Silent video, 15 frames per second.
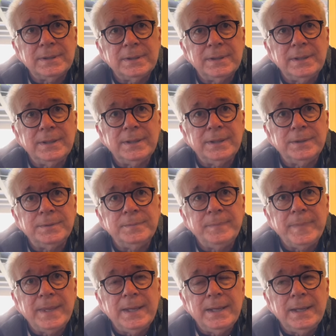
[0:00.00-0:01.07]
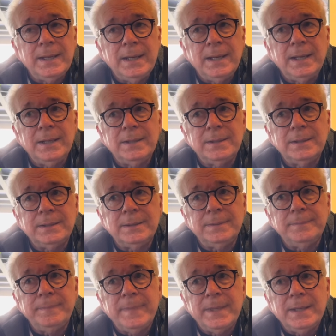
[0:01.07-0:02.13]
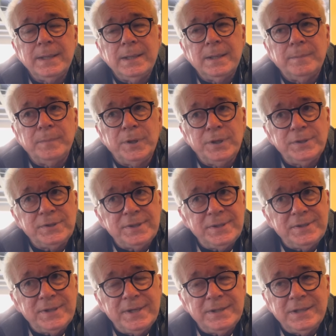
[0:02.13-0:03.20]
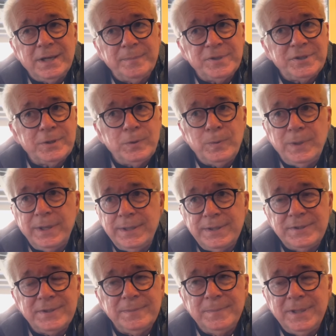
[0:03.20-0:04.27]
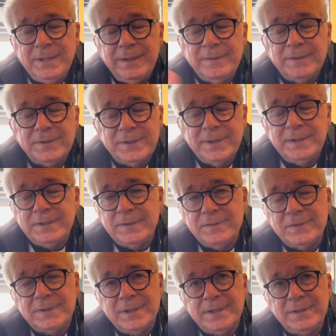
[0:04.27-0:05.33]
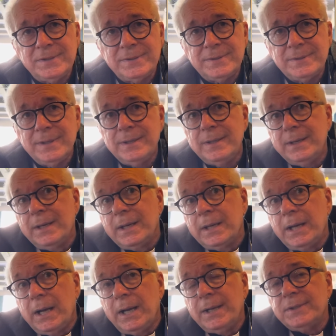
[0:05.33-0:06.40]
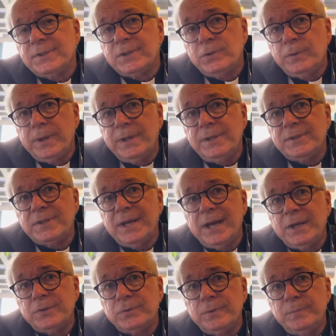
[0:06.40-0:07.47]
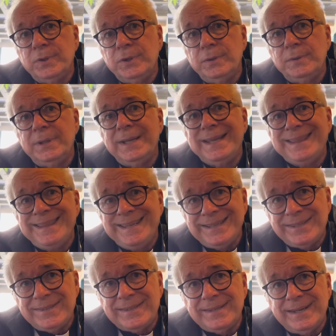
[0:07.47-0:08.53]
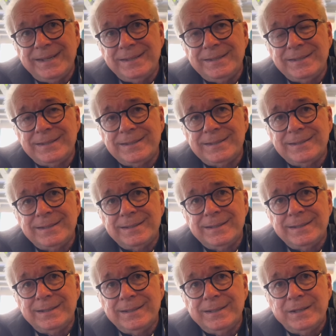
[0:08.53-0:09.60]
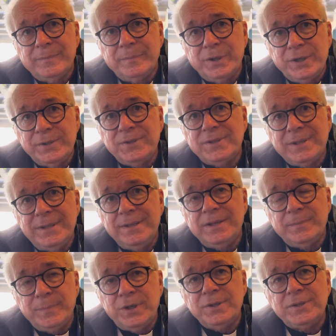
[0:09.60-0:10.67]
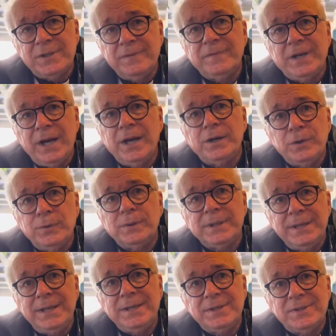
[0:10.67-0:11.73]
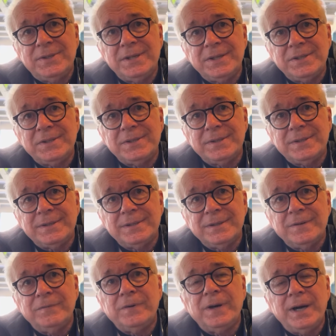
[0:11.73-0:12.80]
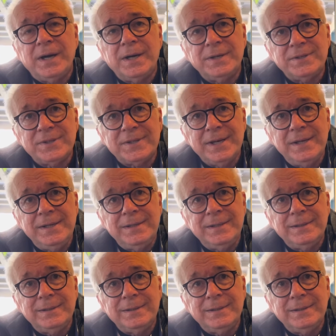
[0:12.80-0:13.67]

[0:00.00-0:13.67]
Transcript: You know, and mercy, St. Thomas Aquinas and many of the saints have said, is God's greatest attribute in this sense. Mercy, the mercy of God, only exists for our sake.